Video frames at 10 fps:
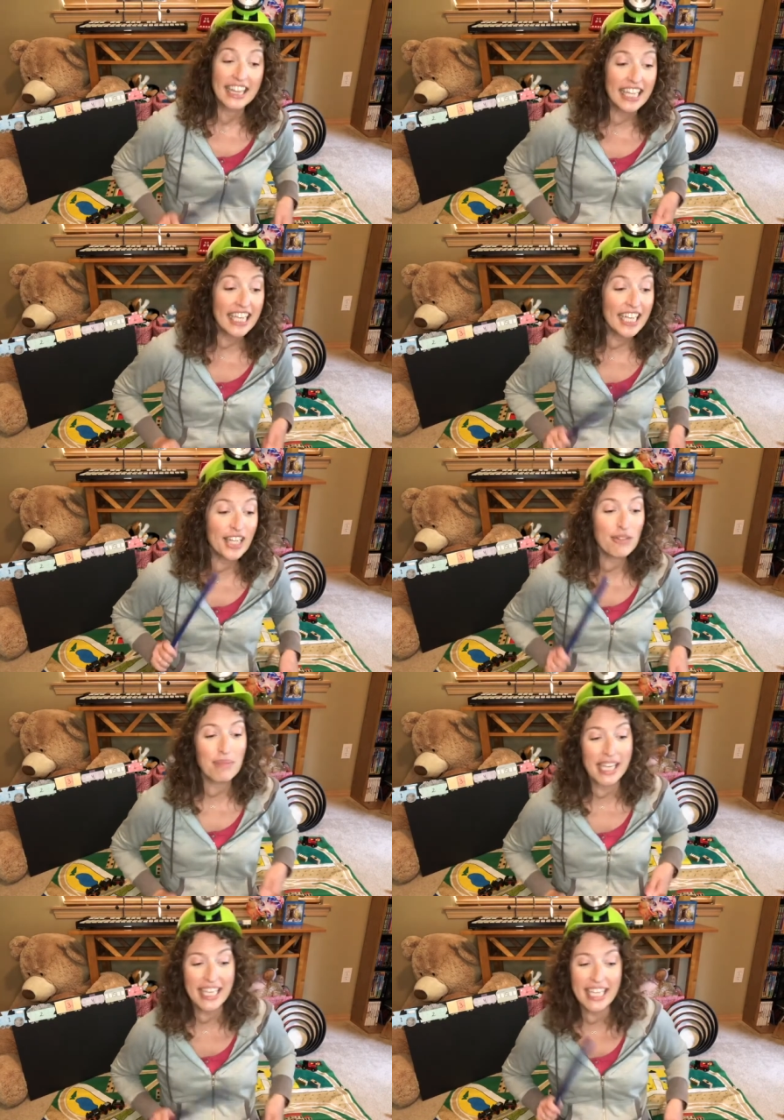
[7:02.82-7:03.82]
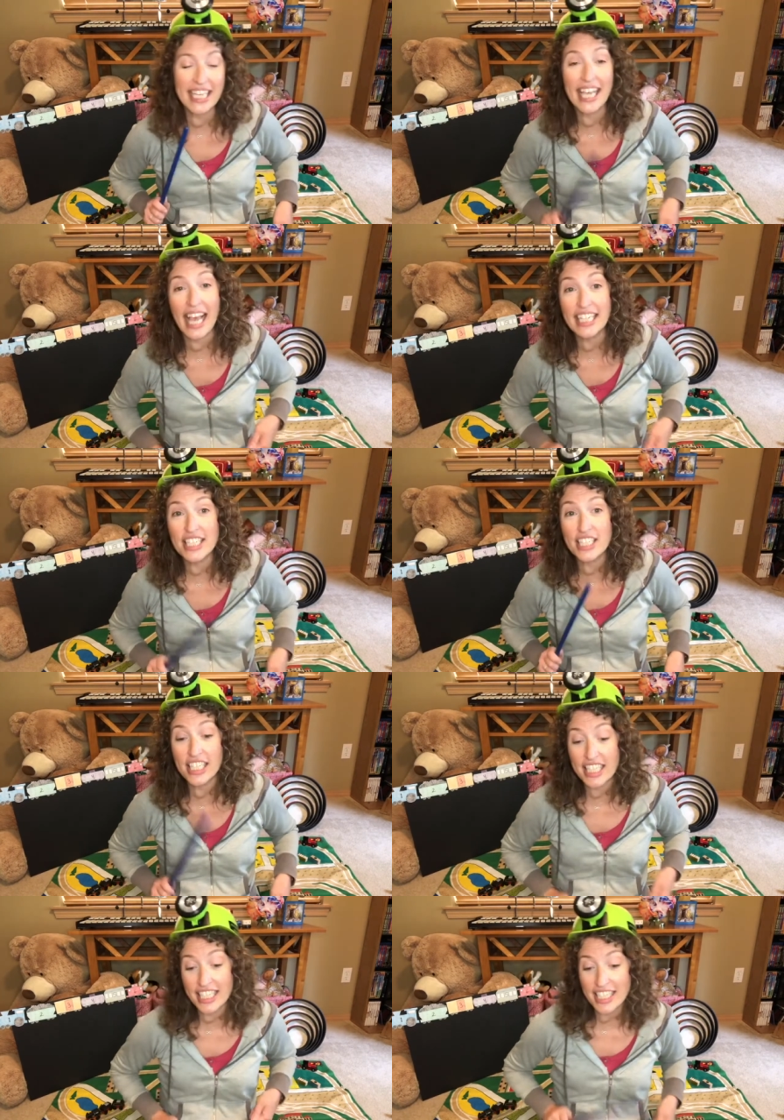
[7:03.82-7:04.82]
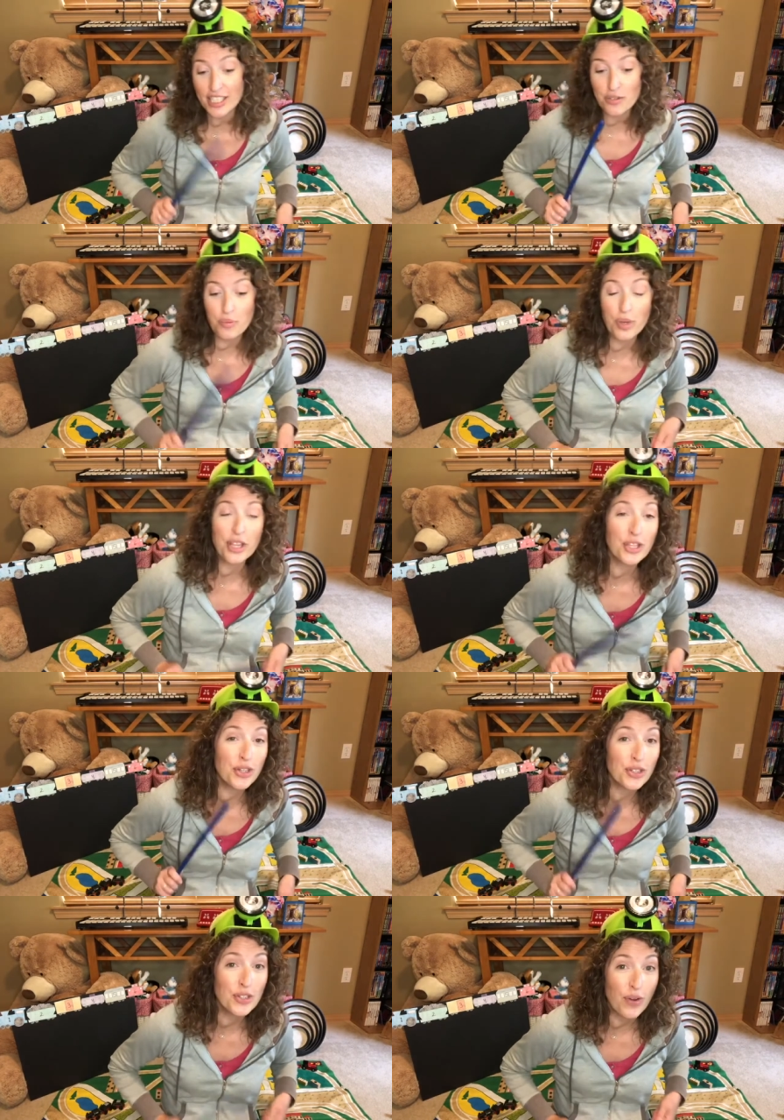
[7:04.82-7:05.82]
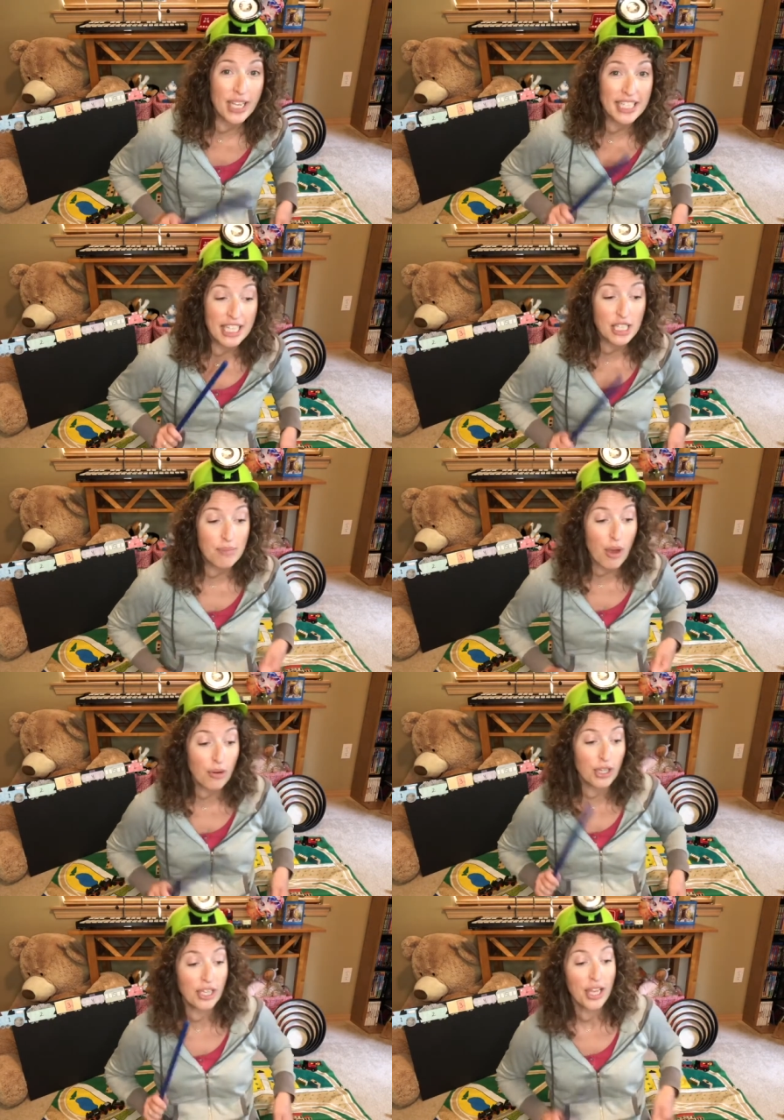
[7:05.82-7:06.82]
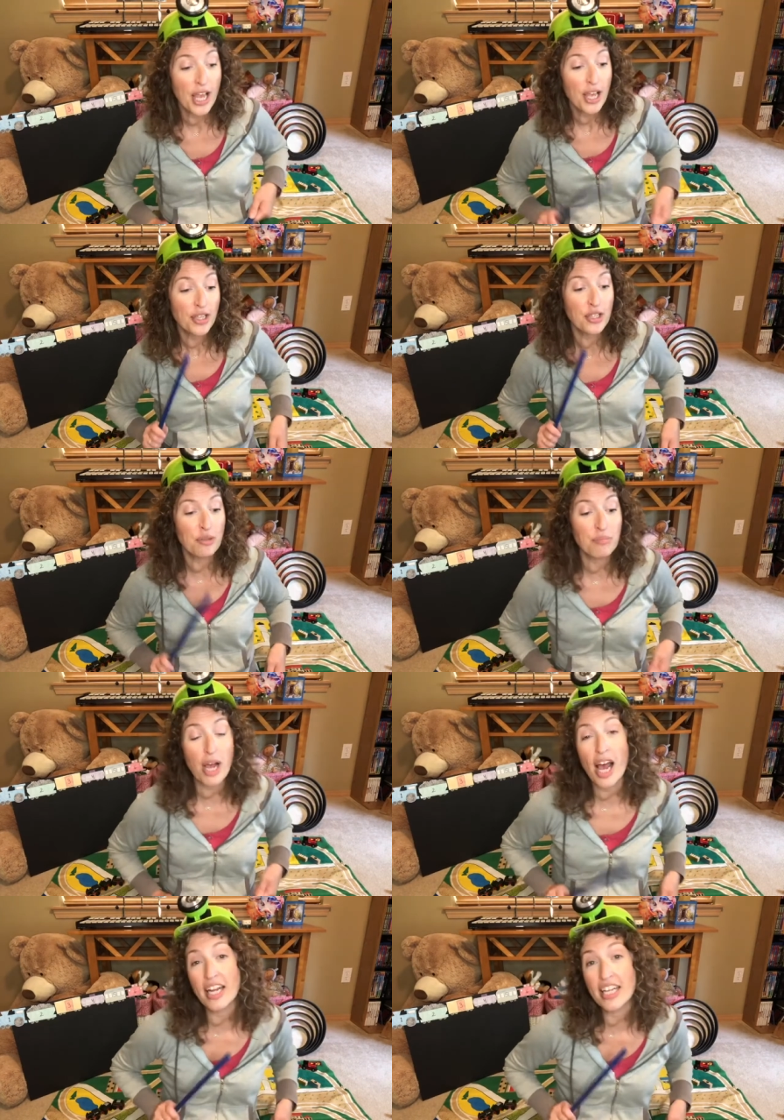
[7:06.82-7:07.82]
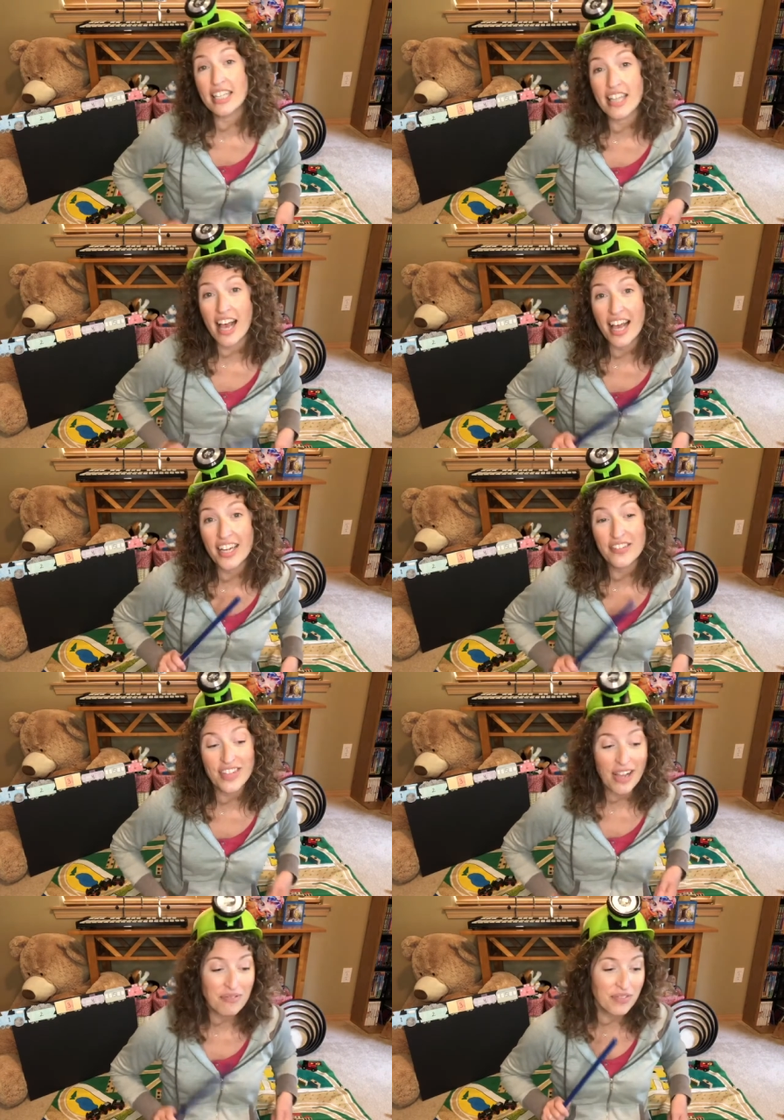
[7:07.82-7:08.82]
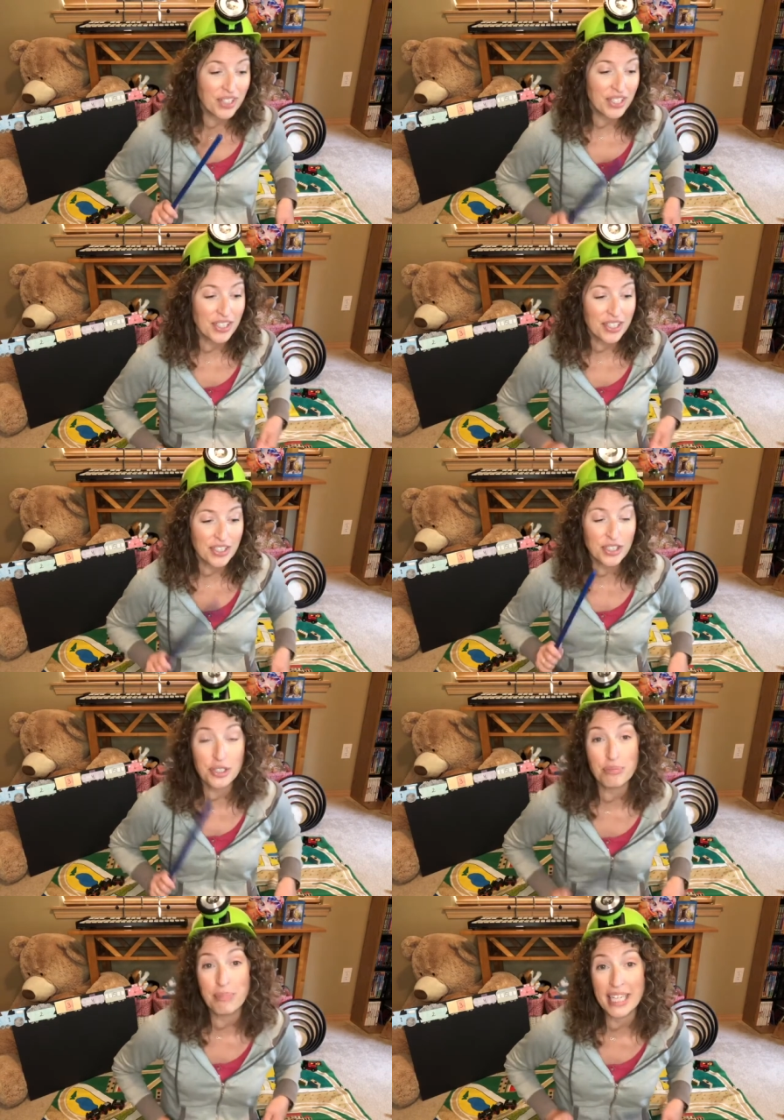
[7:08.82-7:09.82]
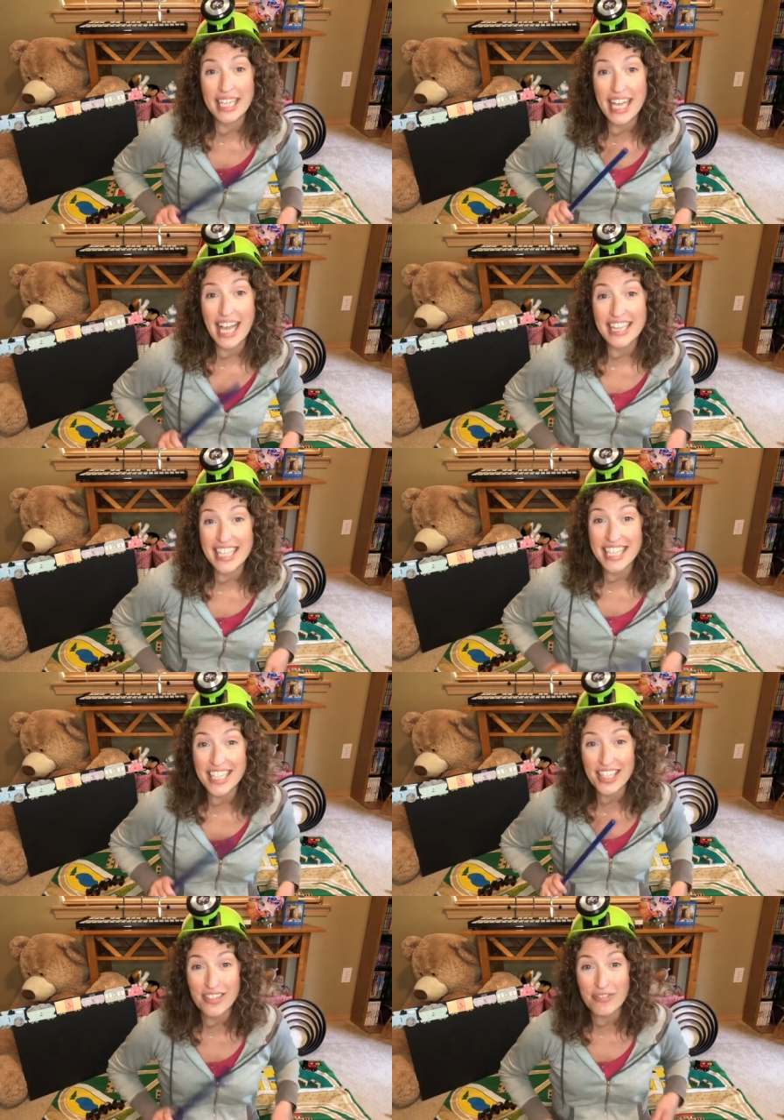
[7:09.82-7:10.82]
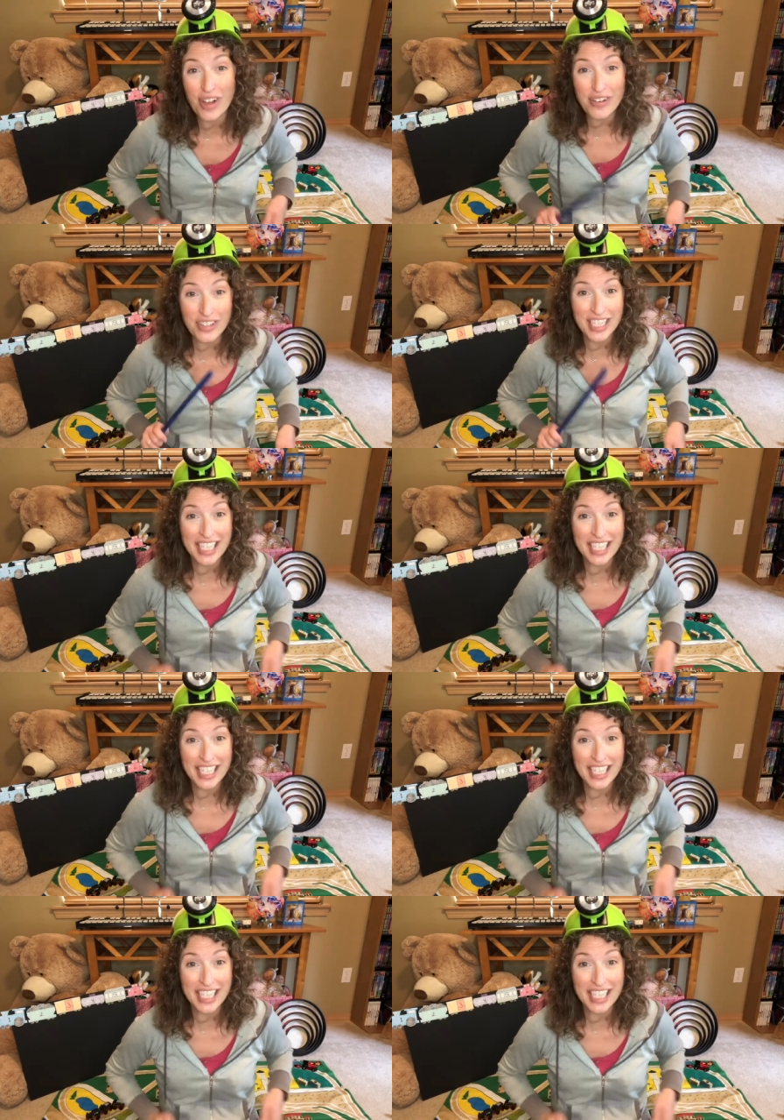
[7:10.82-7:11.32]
Little Pinky Engine, with your noise and smoke, you brought a lot of comfort to big and little folk.